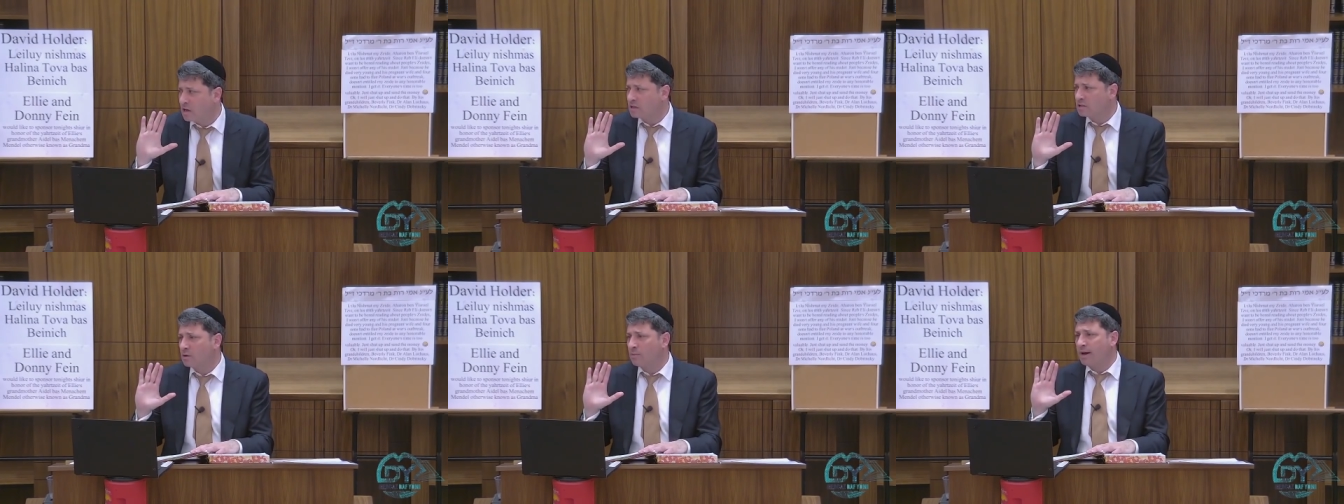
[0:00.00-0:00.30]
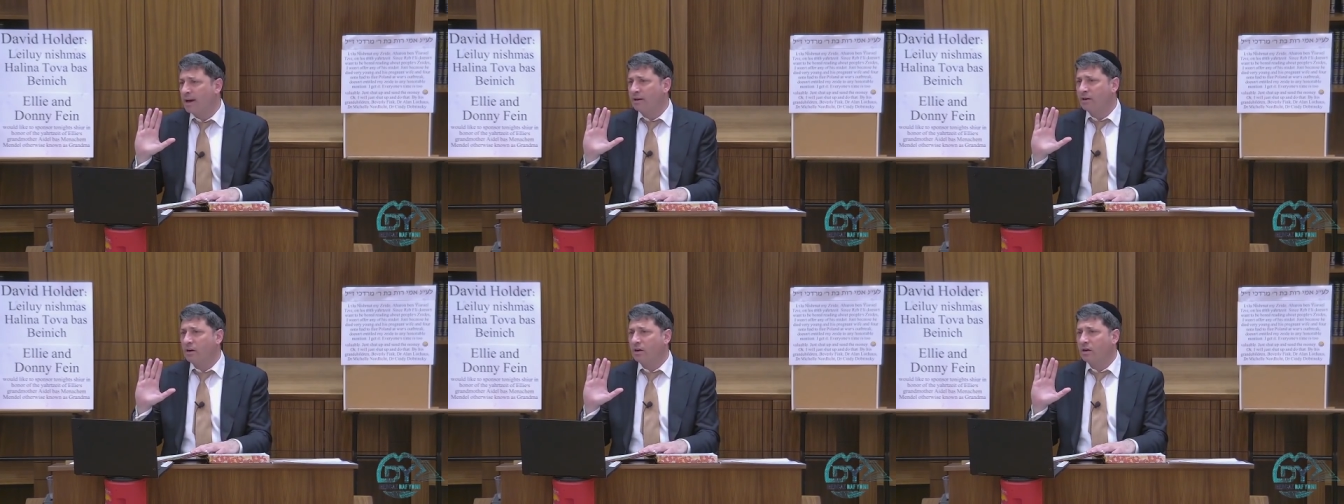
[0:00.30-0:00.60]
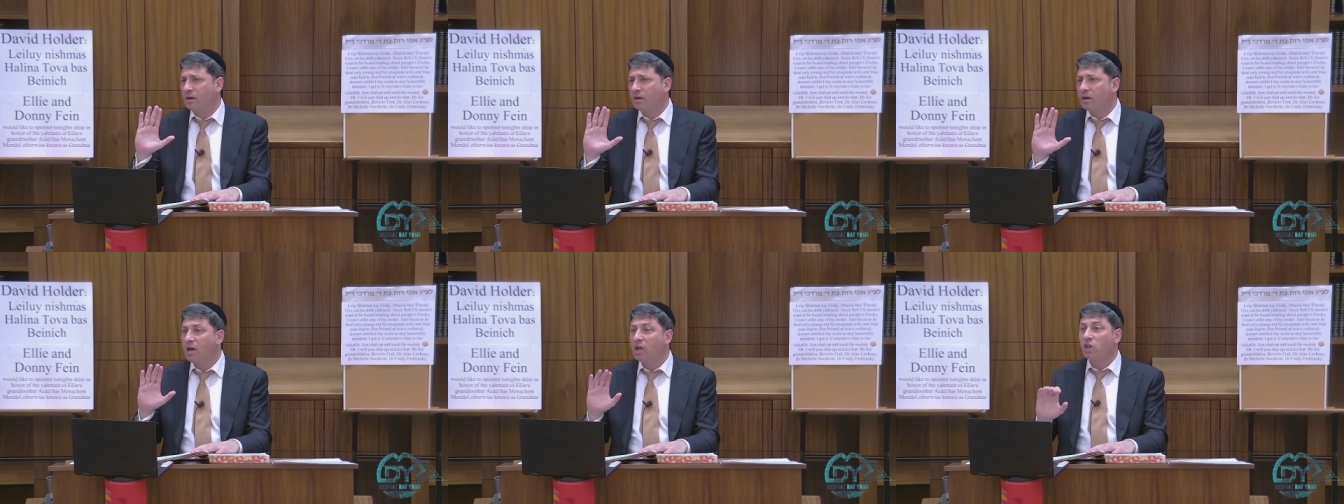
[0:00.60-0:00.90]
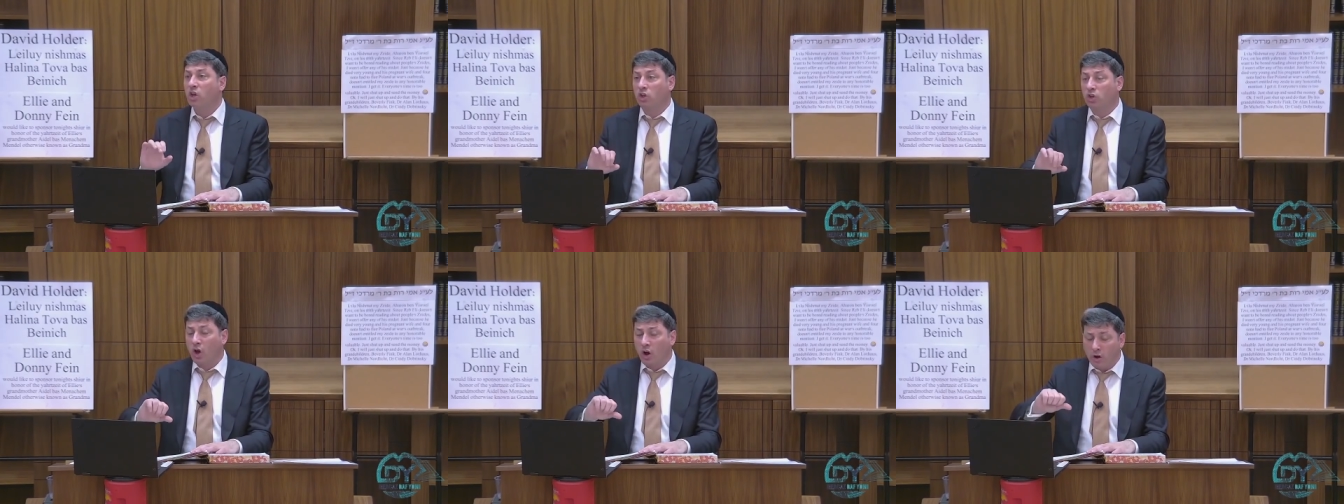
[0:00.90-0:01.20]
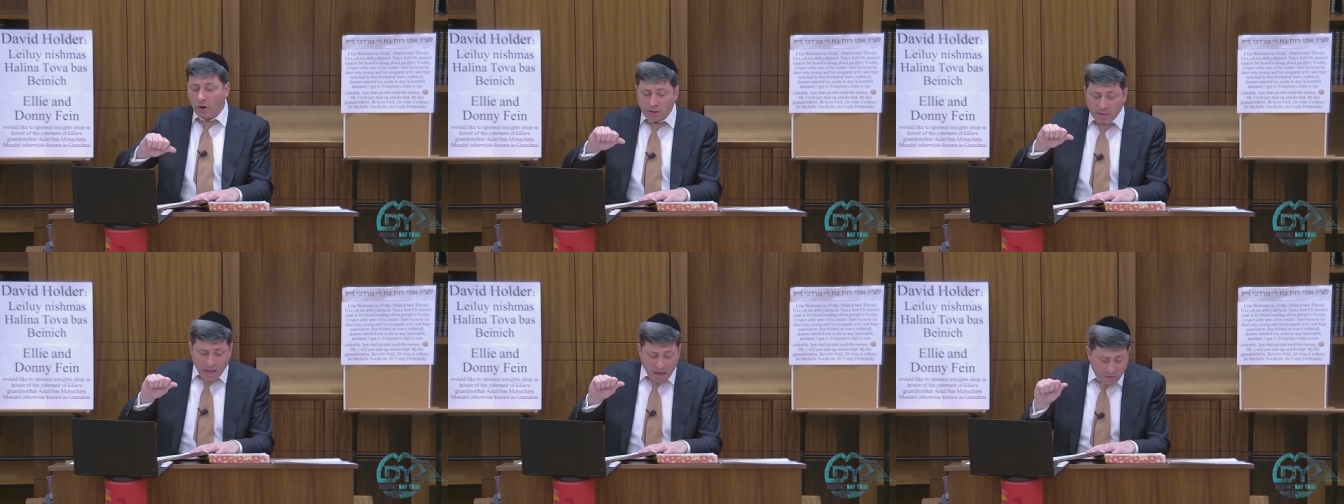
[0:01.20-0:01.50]
also bana. The
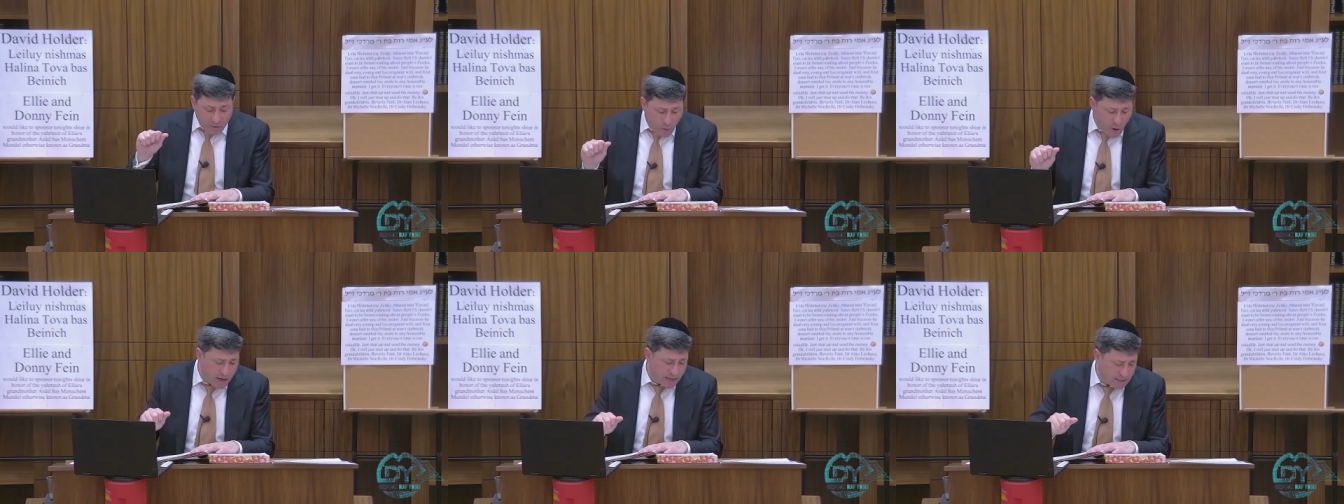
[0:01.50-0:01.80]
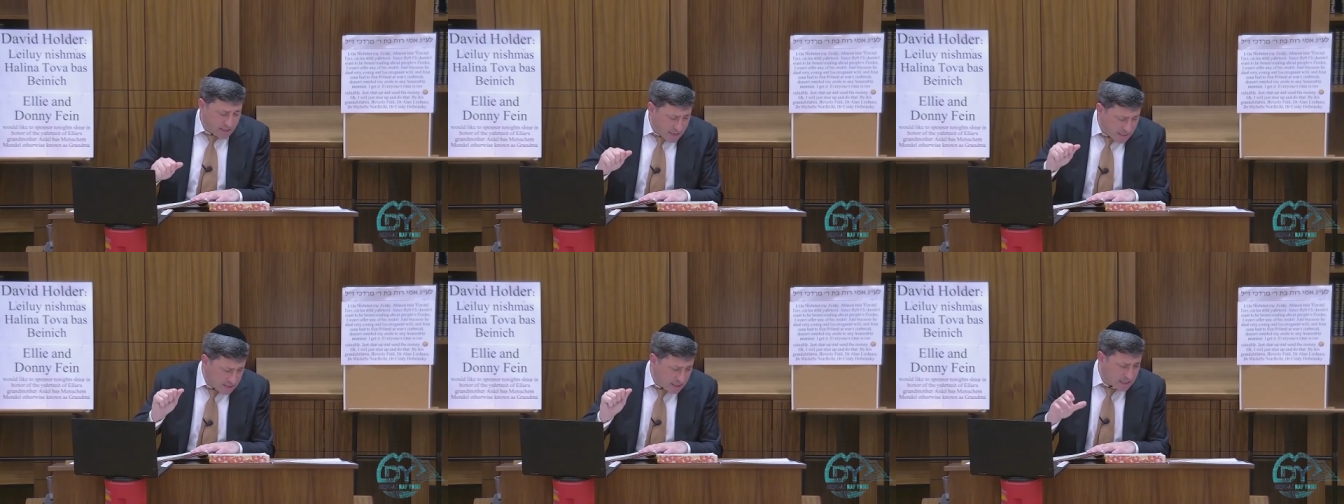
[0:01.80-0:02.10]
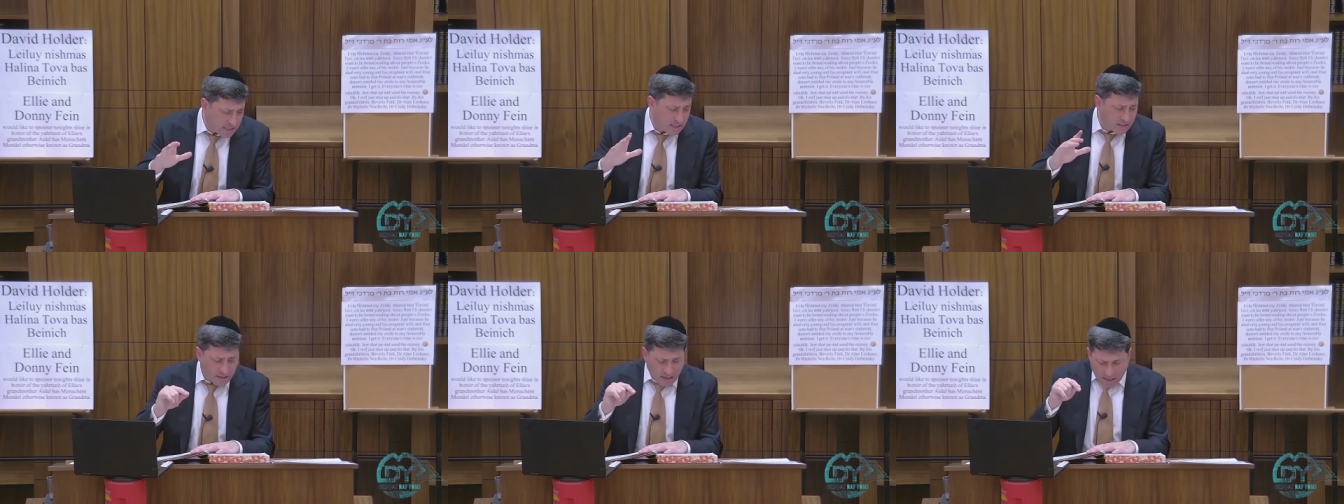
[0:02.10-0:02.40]
Torah goes out of the way. It says, listen,